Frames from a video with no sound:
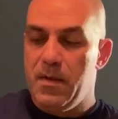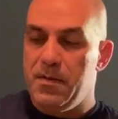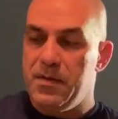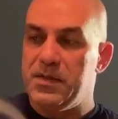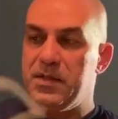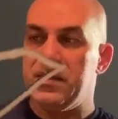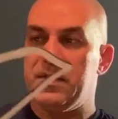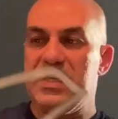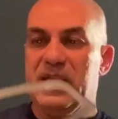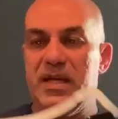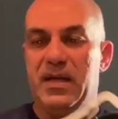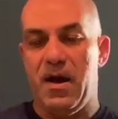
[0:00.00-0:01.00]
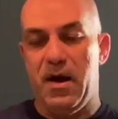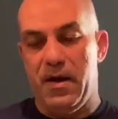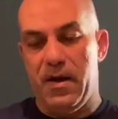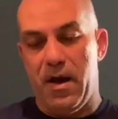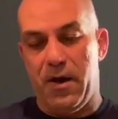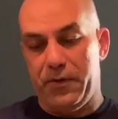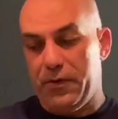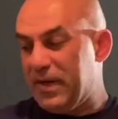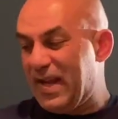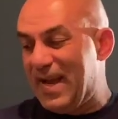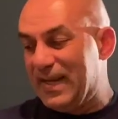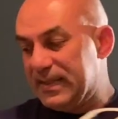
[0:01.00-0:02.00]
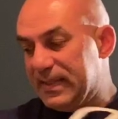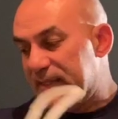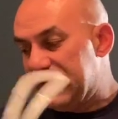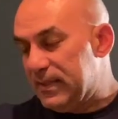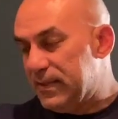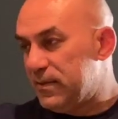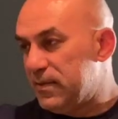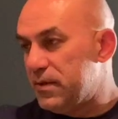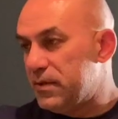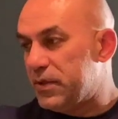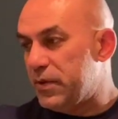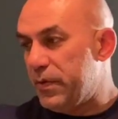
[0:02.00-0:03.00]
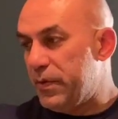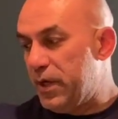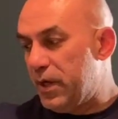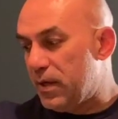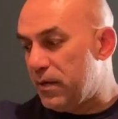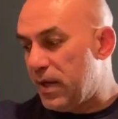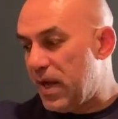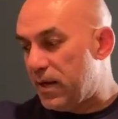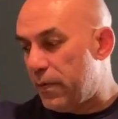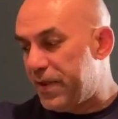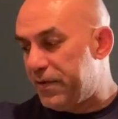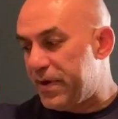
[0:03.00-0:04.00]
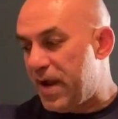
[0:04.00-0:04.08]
This is the other gasket, so you can kind of weather it.